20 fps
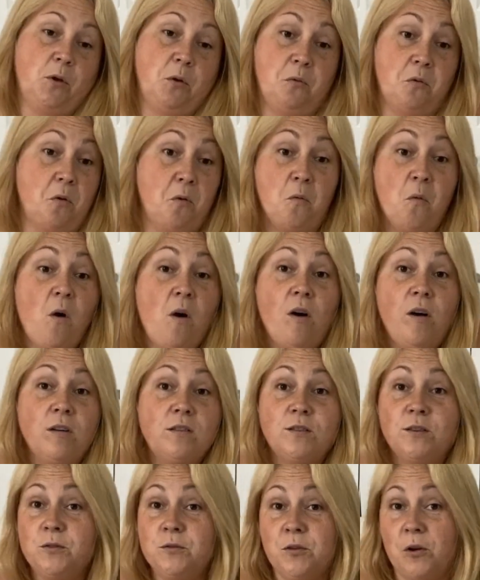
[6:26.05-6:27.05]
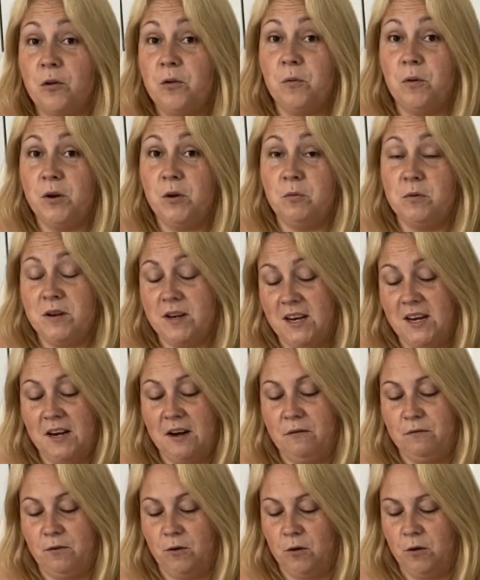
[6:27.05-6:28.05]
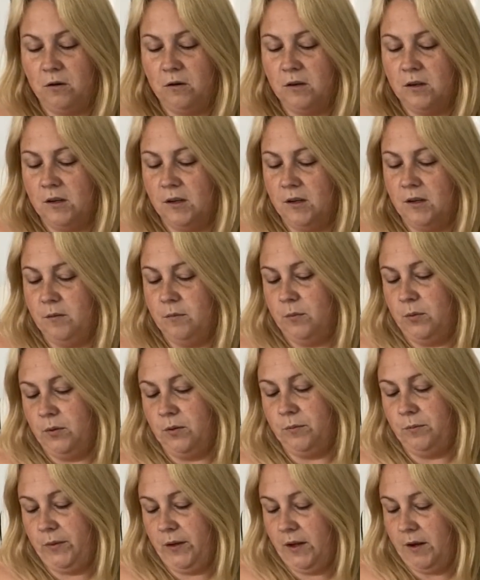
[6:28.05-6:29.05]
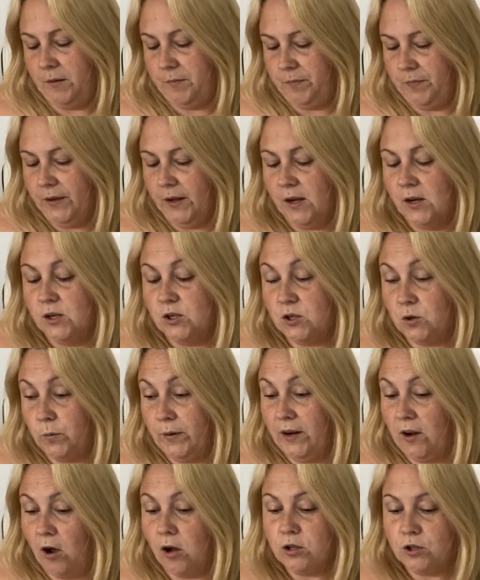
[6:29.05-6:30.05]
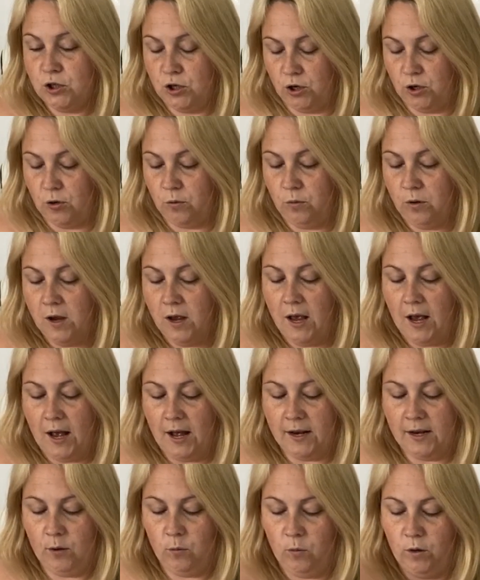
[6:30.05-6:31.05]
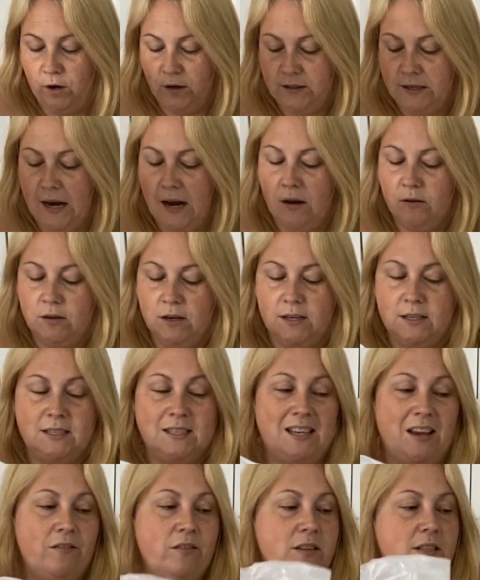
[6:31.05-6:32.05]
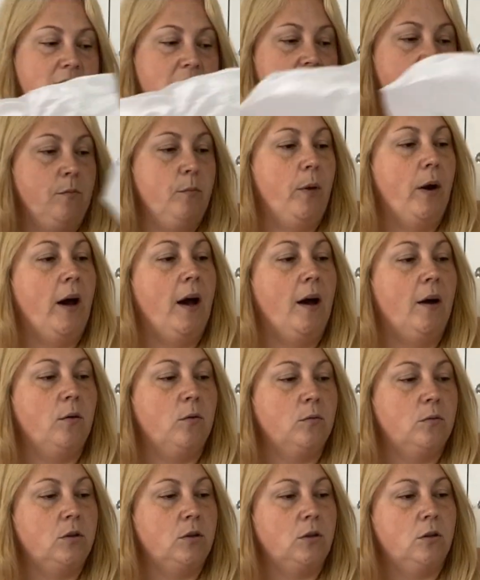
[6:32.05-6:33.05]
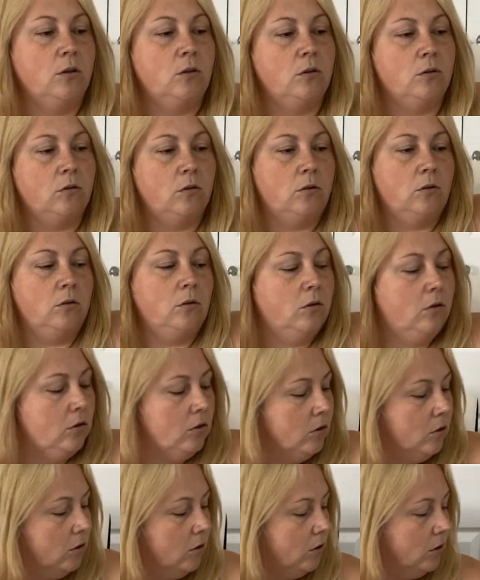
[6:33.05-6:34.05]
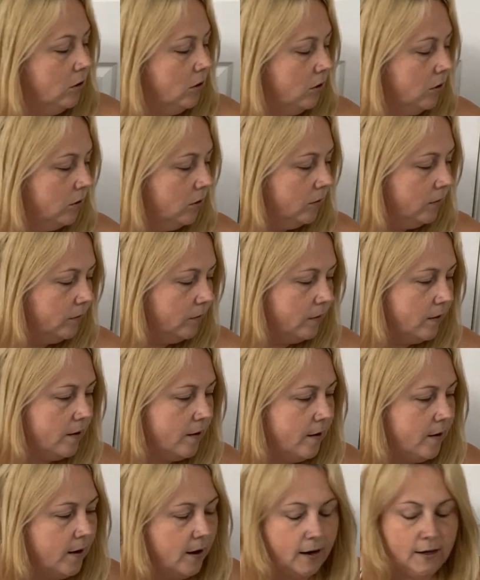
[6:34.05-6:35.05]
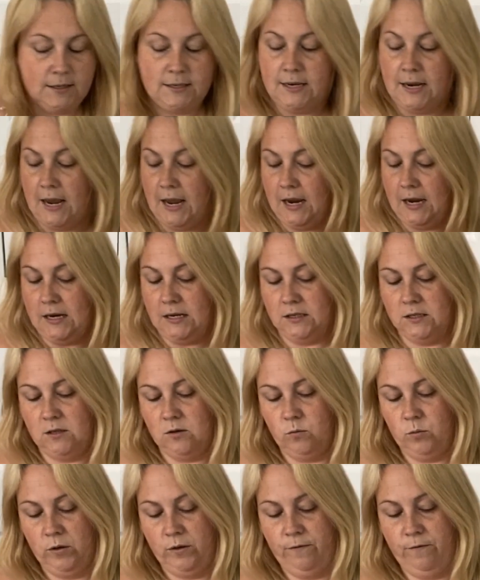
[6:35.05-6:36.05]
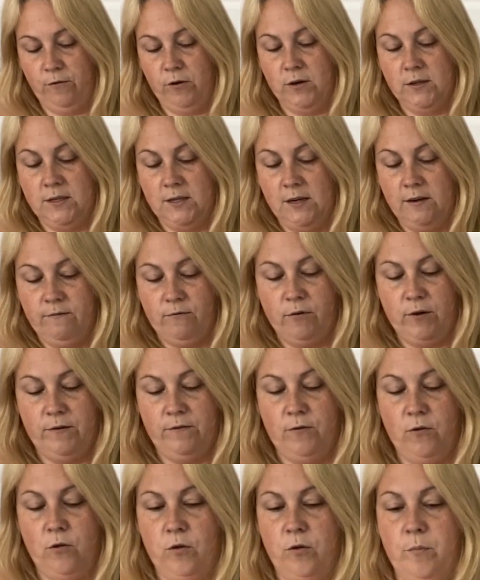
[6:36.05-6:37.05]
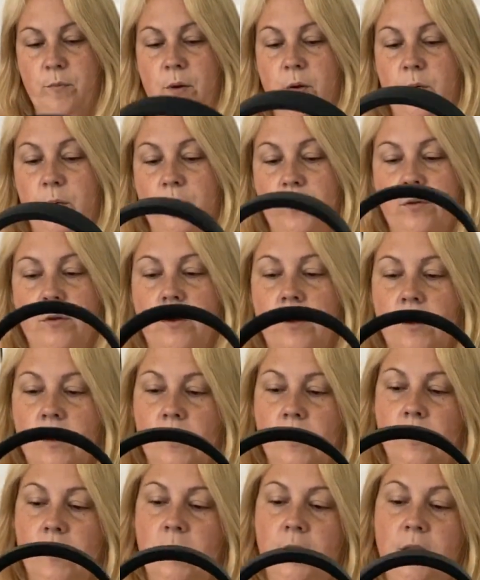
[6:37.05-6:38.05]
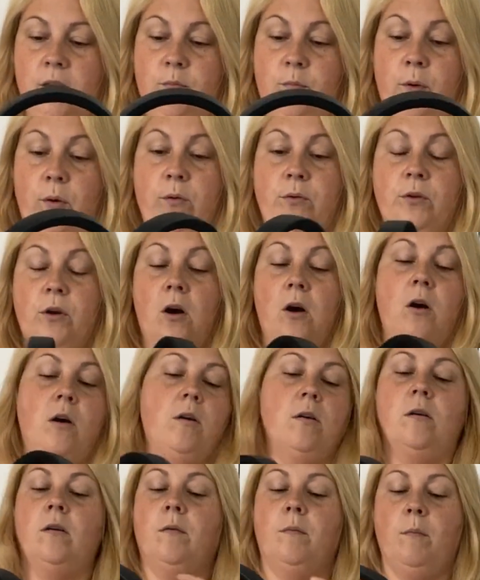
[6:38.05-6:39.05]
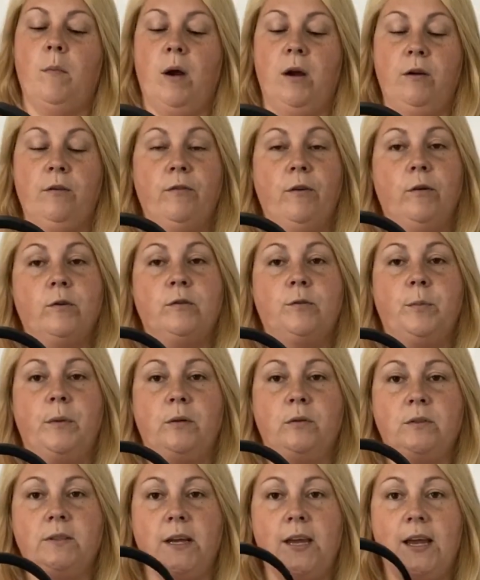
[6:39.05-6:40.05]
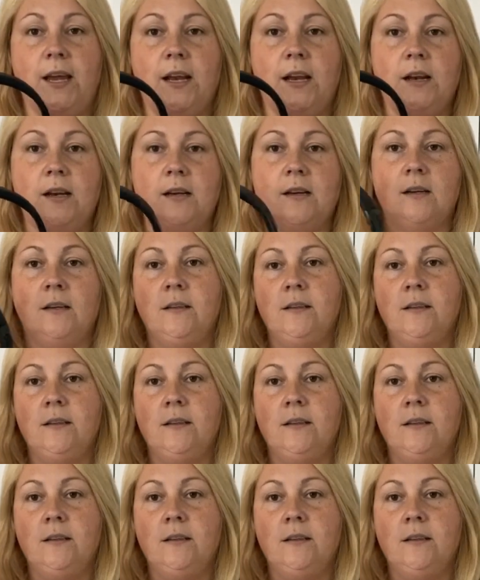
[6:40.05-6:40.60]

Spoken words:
Don't know what. Don't know what you would need it for. But yeah. So we got two, and it worked out at £17.98 with free delivery for them both. They've both got microphones built in,